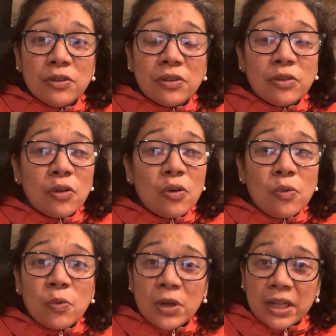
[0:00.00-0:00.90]
no
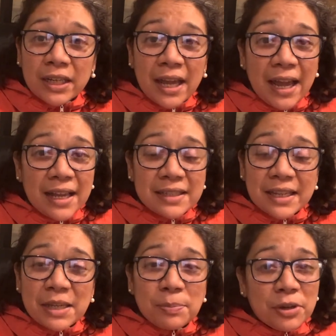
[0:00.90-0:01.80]
one has
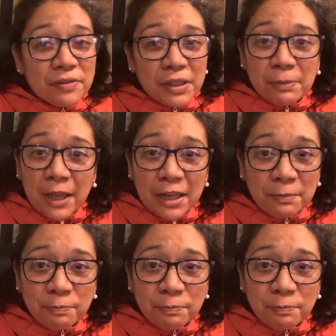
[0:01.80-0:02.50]
a perfect plan.